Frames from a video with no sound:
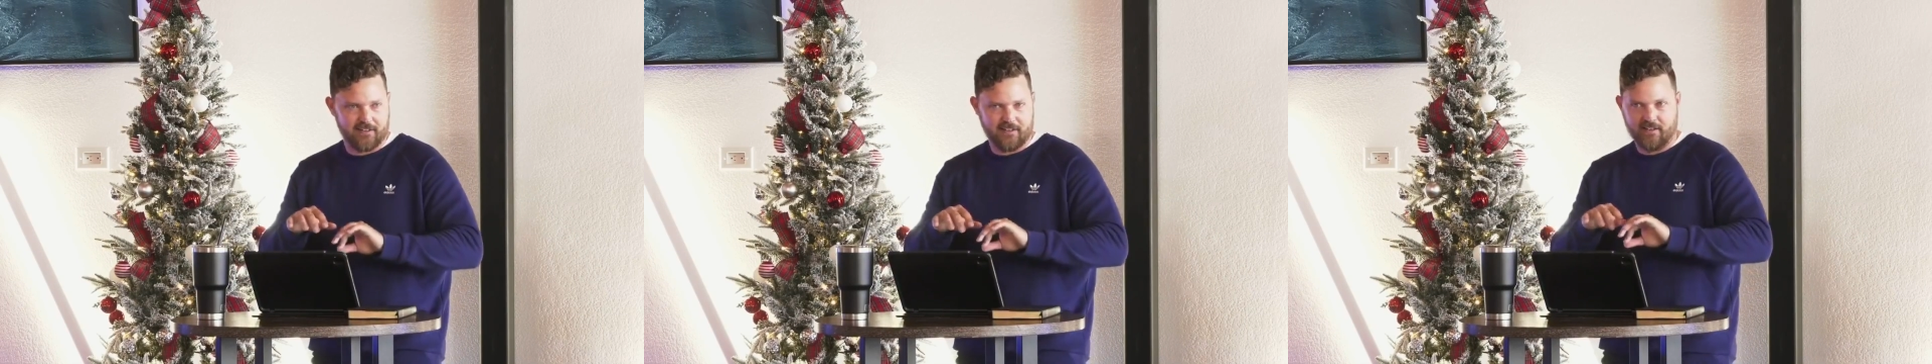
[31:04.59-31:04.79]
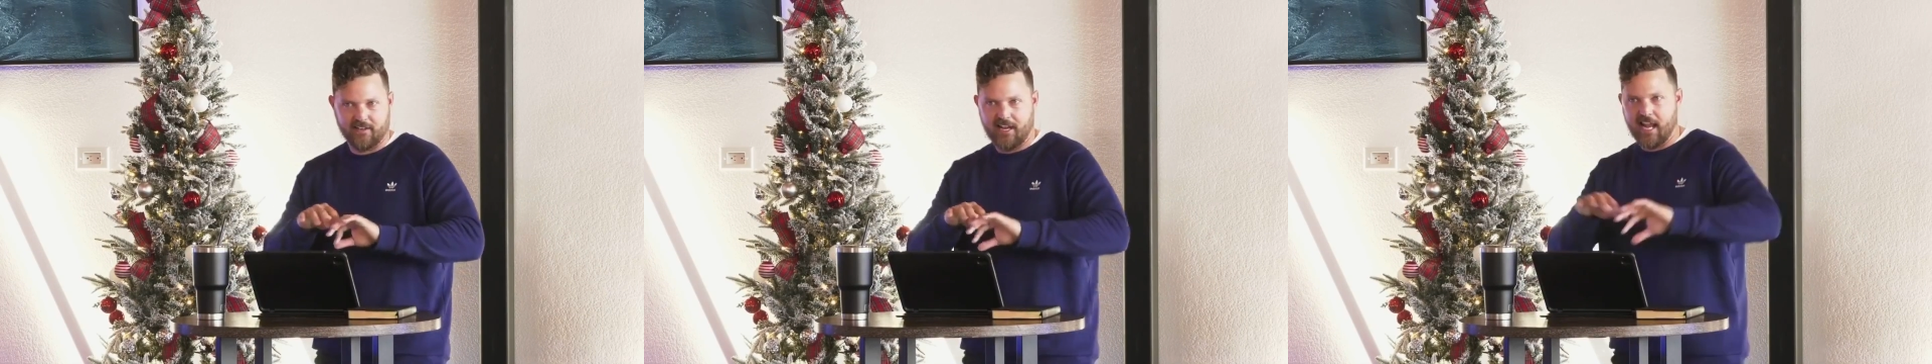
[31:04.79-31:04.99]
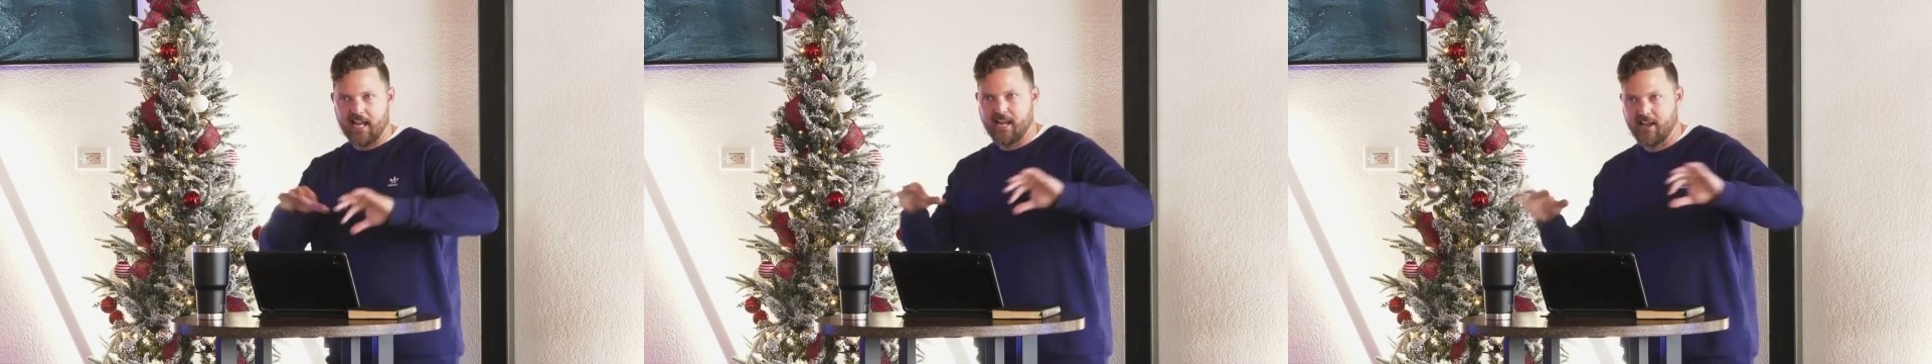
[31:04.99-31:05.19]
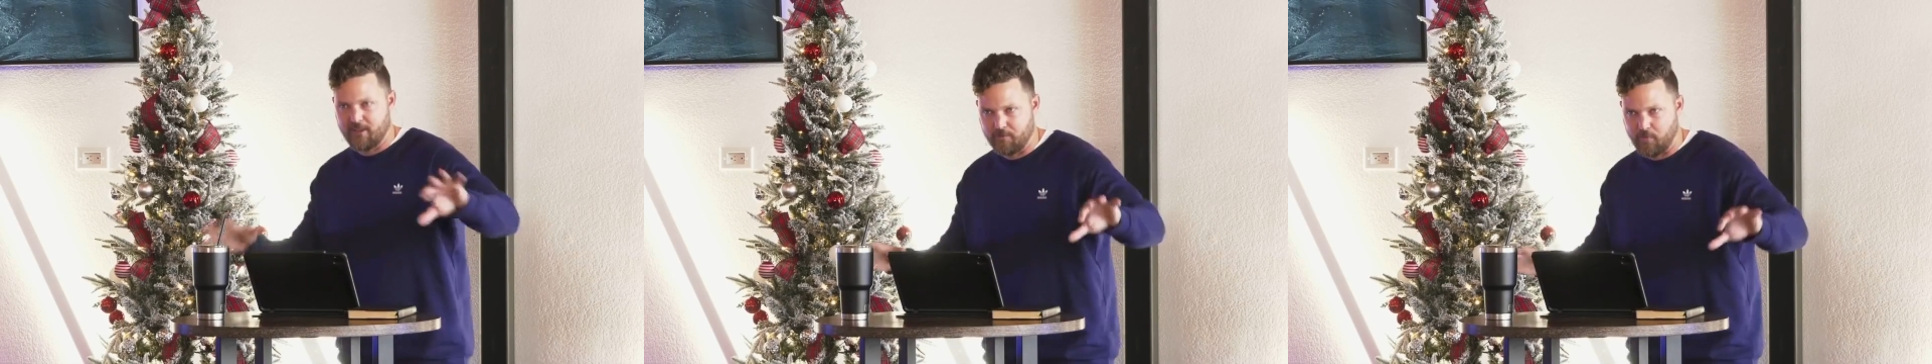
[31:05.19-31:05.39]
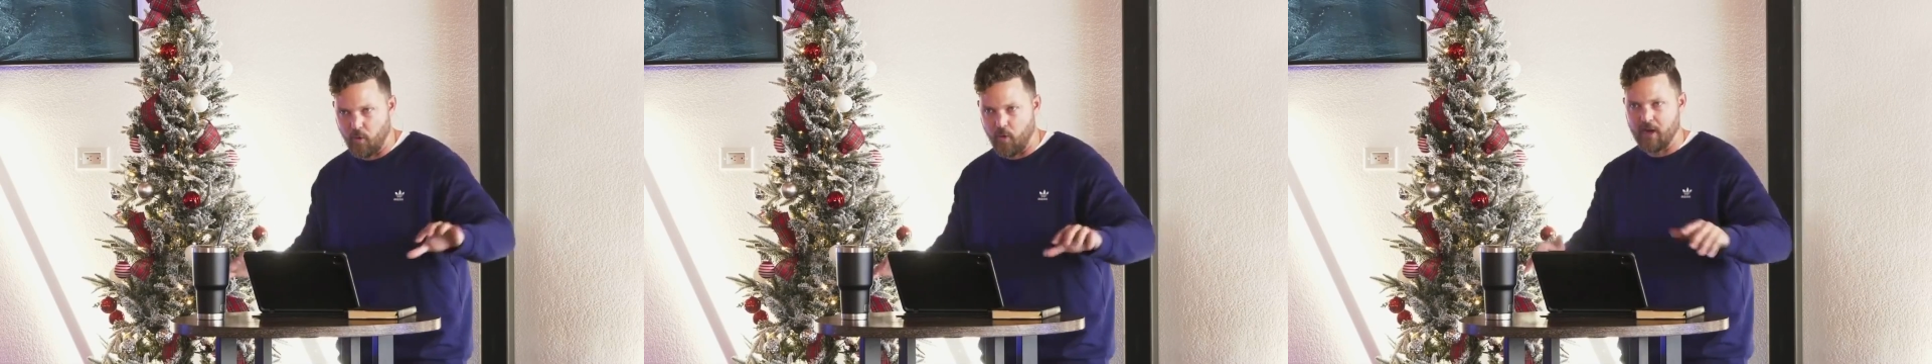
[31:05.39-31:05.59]
any other
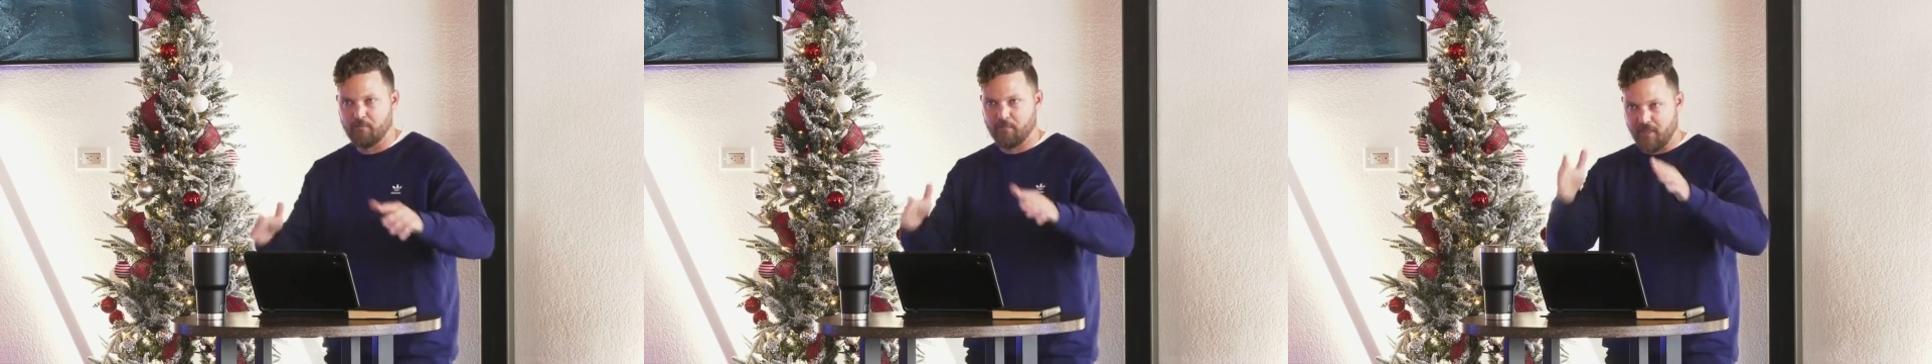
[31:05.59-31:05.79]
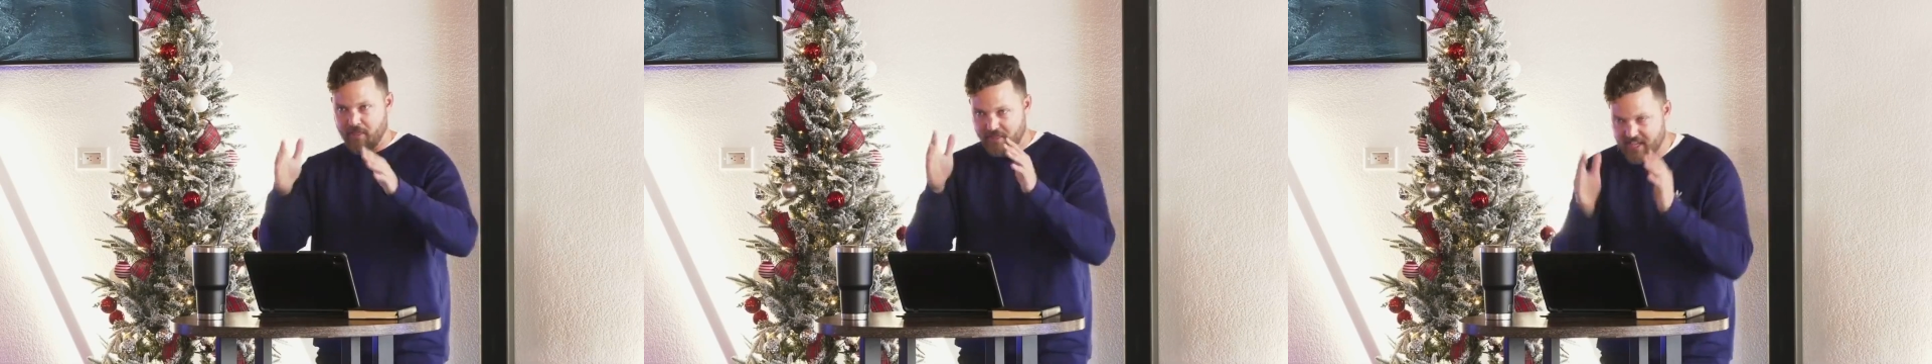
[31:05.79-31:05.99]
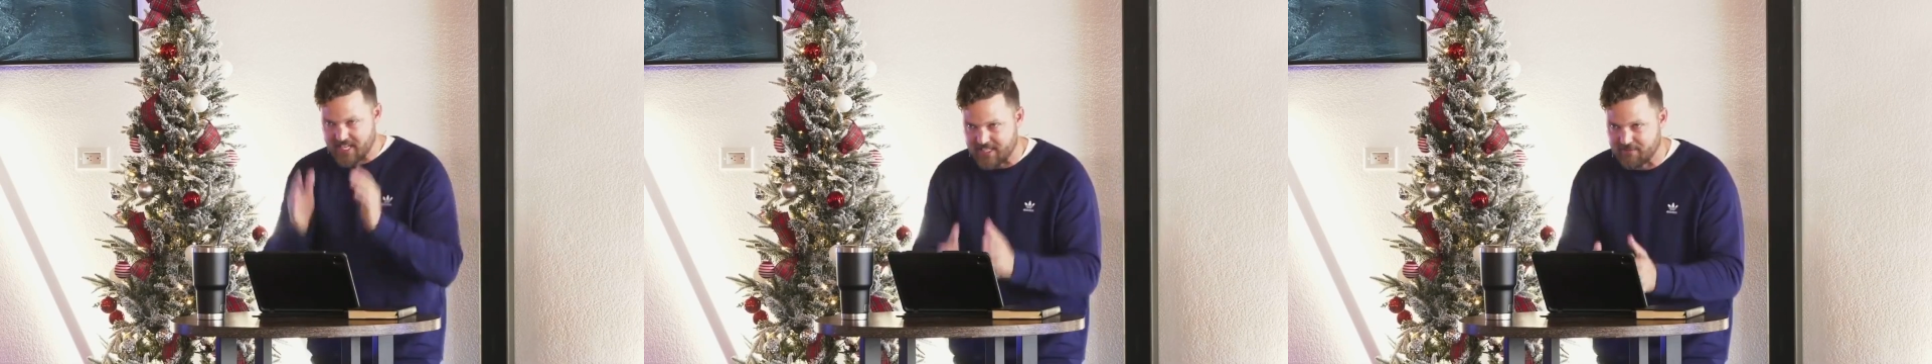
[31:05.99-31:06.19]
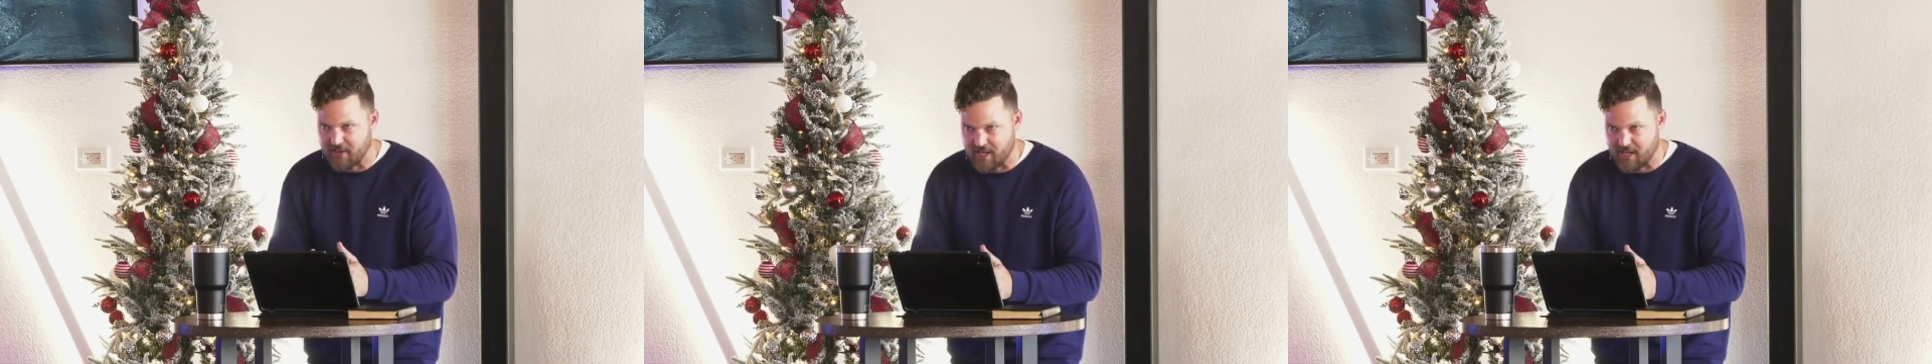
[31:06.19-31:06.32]
point, but this very